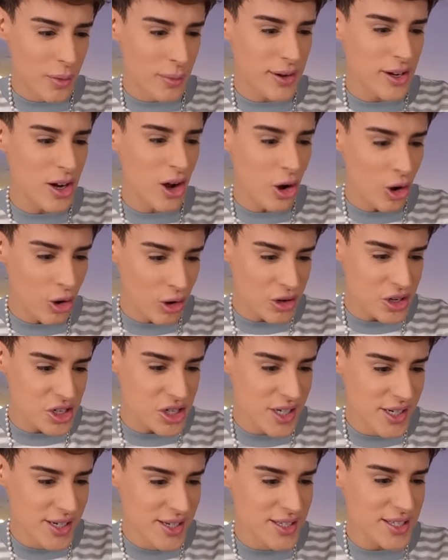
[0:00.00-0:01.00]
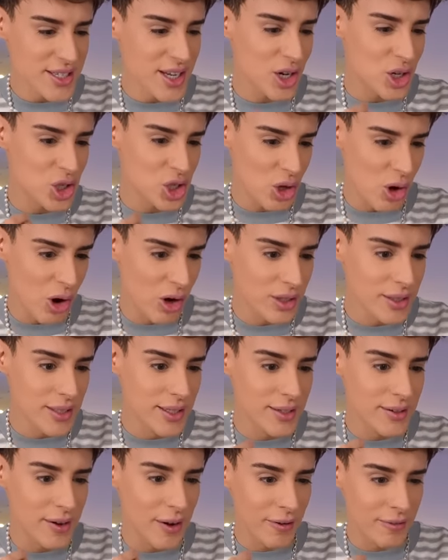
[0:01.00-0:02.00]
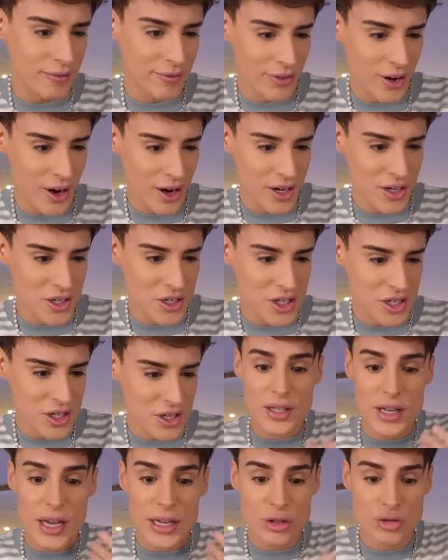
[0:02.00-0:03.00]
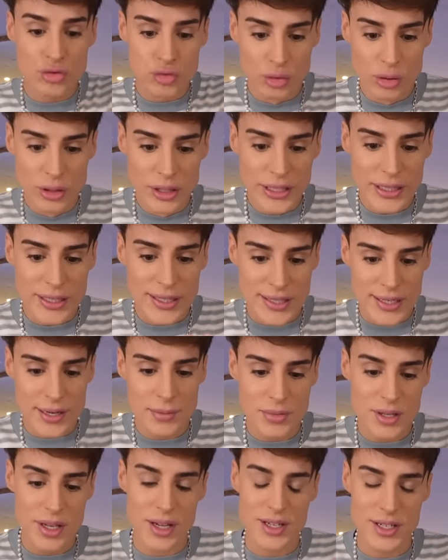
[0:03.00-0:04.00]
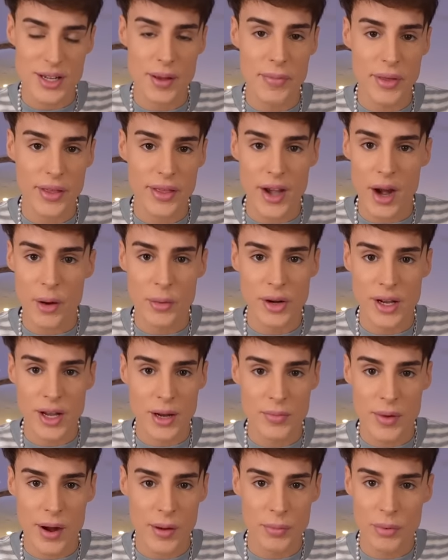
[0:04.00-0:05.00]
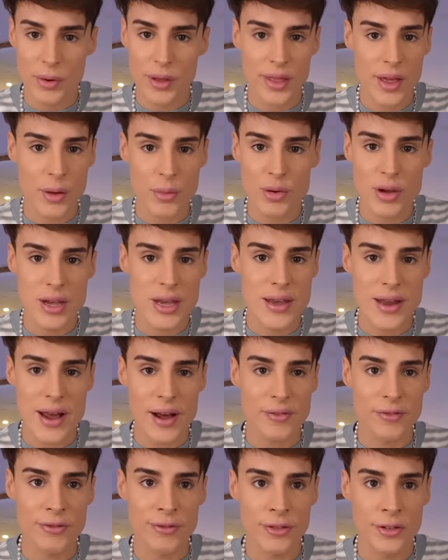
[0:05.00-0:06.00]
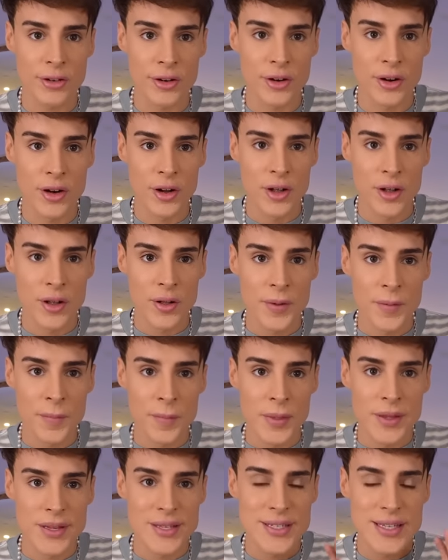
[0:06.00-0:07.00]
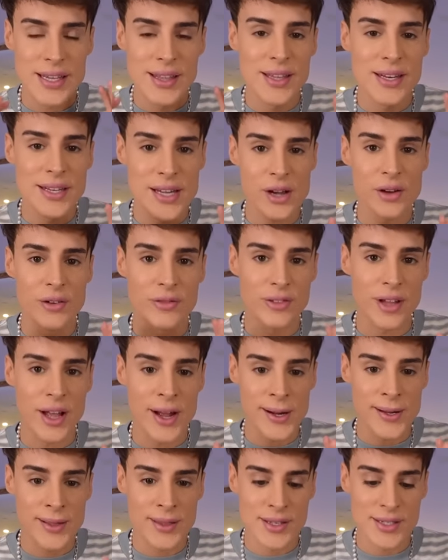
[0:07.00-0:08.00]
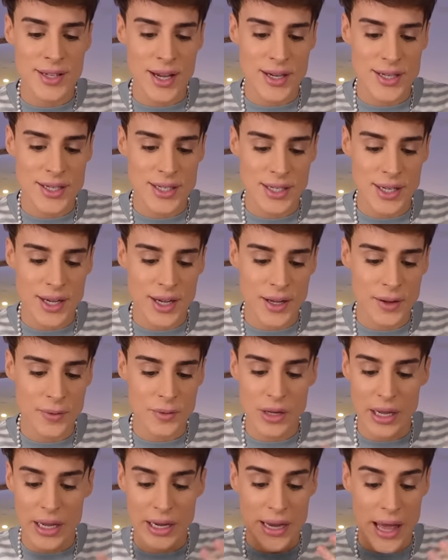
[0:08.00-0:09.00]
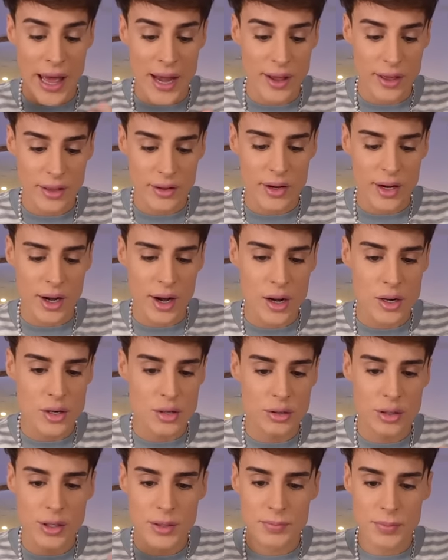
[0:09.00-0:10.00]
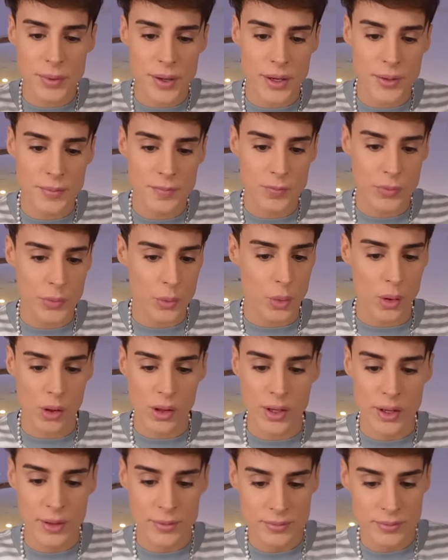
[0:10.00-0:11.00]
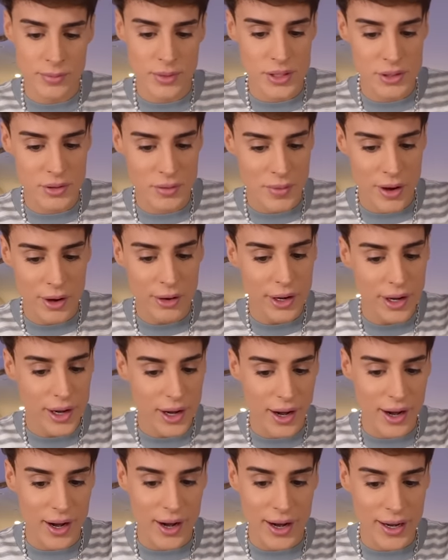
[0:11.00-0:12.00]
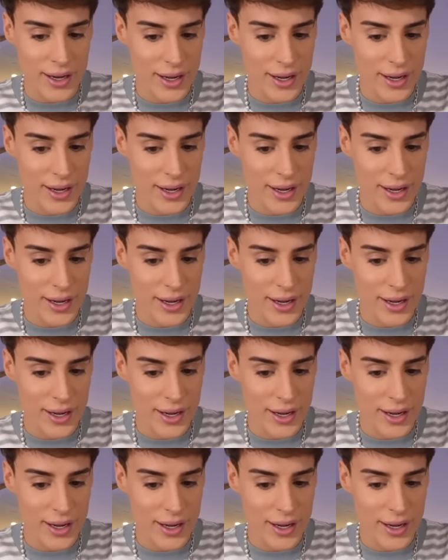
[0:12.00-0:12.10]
with Hershey's chocolate fudge. It truly seems like something that I would come up with. They would never see the day of light, this idea, in any other country, but welcome to America, I